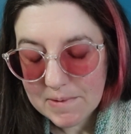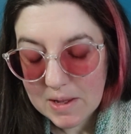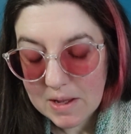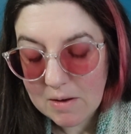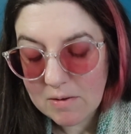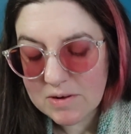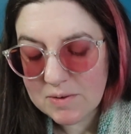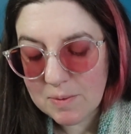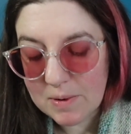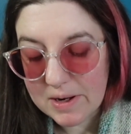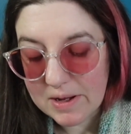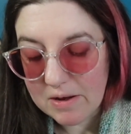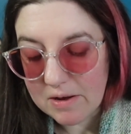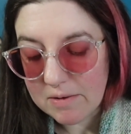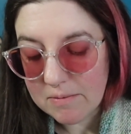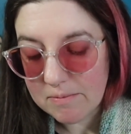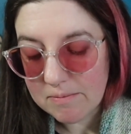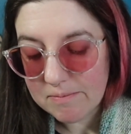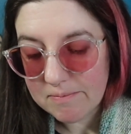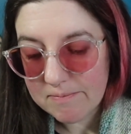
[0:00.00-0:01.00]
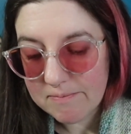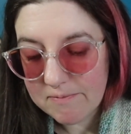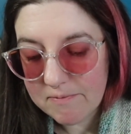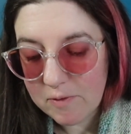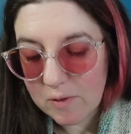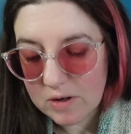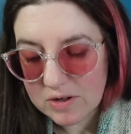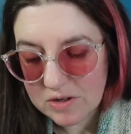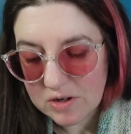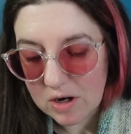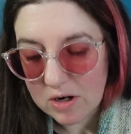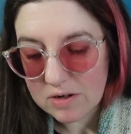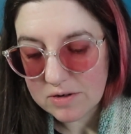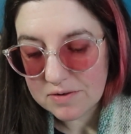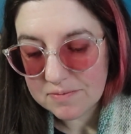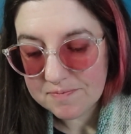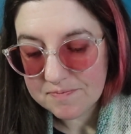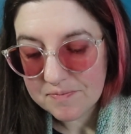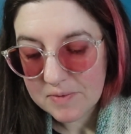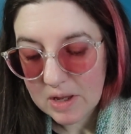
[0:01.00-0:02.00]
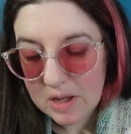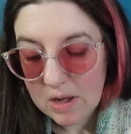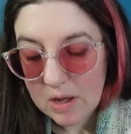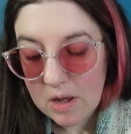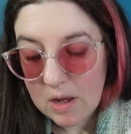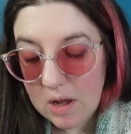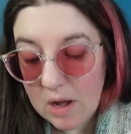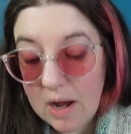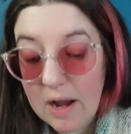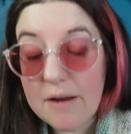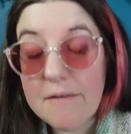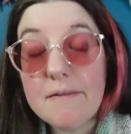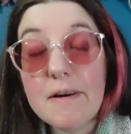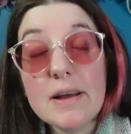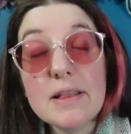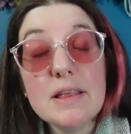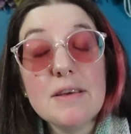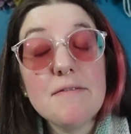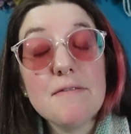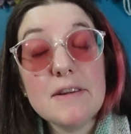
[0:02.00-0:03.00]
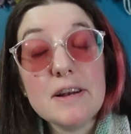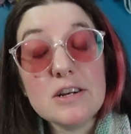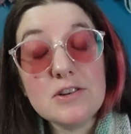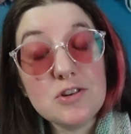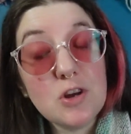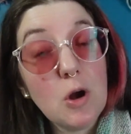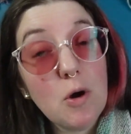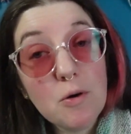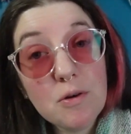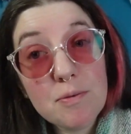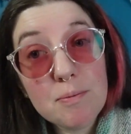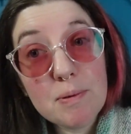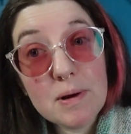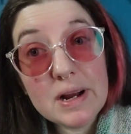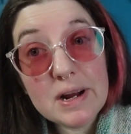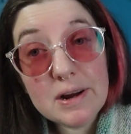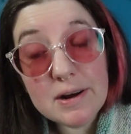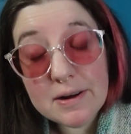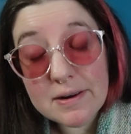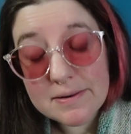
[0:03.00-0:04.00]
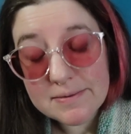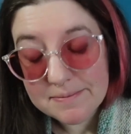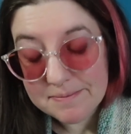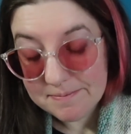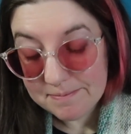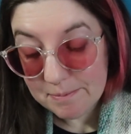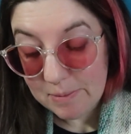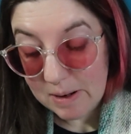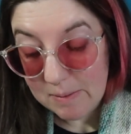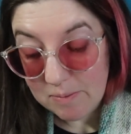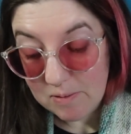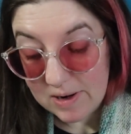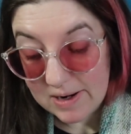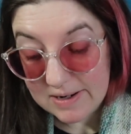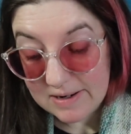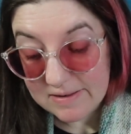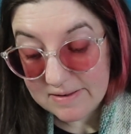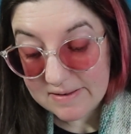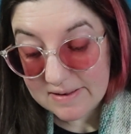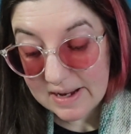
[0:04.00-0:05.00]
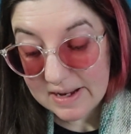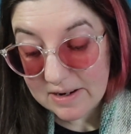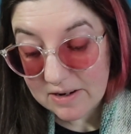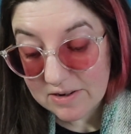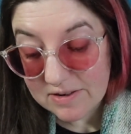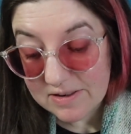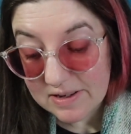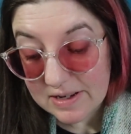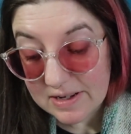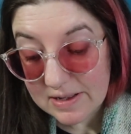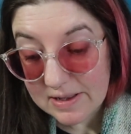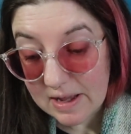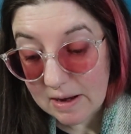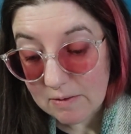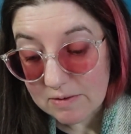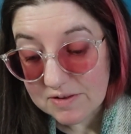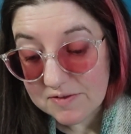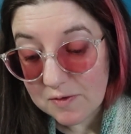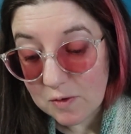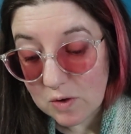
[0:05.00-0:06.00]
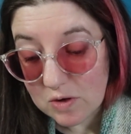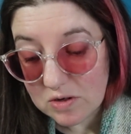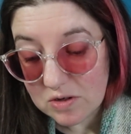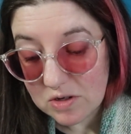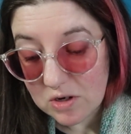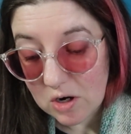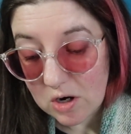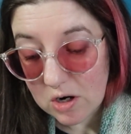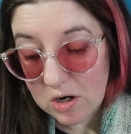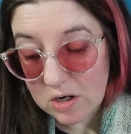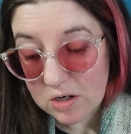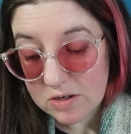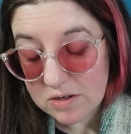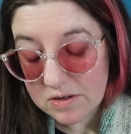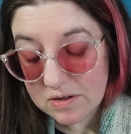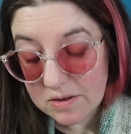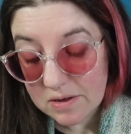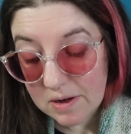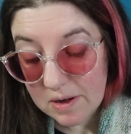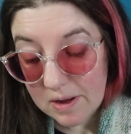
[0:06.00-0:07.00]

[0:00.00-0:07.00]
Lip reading: It was pretty good. 4 stars. I finally finished Oathbringer by Brandon Sanderson. That was 4 stars.